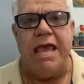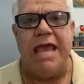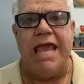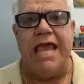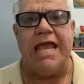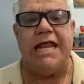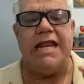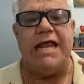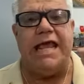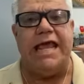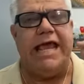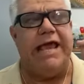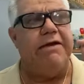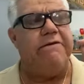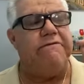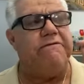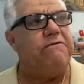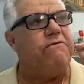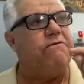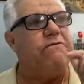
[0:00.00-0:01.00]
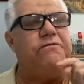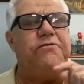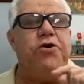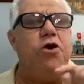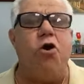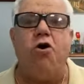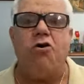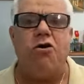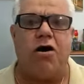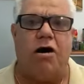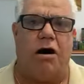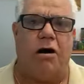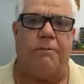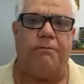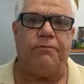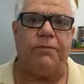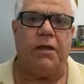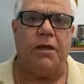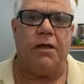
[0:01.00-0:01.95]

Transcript: made a furor.